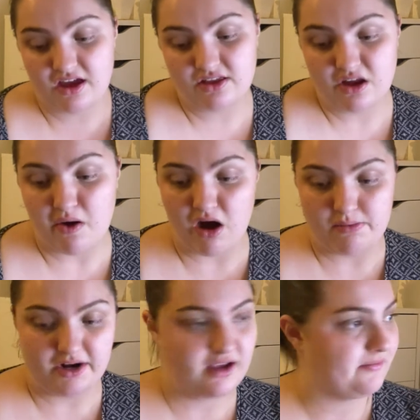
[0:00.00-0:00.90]
no
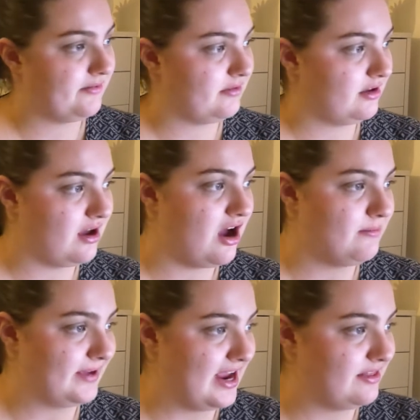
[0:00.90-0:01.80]
harm in it.
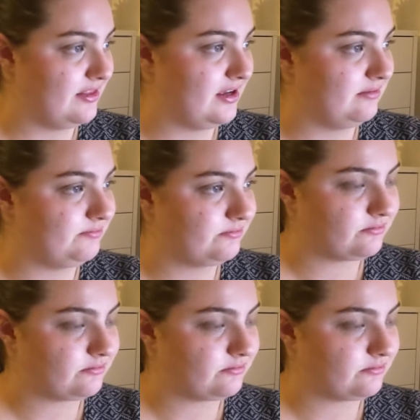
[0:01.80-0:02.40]
I'm getting there.